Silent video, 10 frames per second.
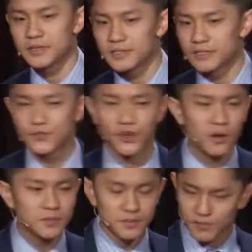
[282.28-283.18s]
Steve
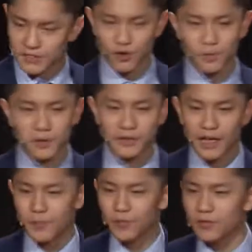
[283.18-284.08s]
Jobs, let's go build
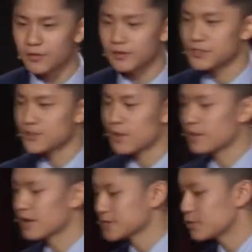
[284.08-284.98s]
Apple,
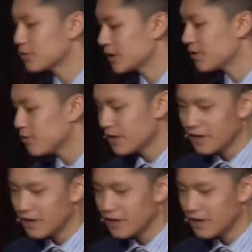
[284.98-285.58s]
dropping out of school now.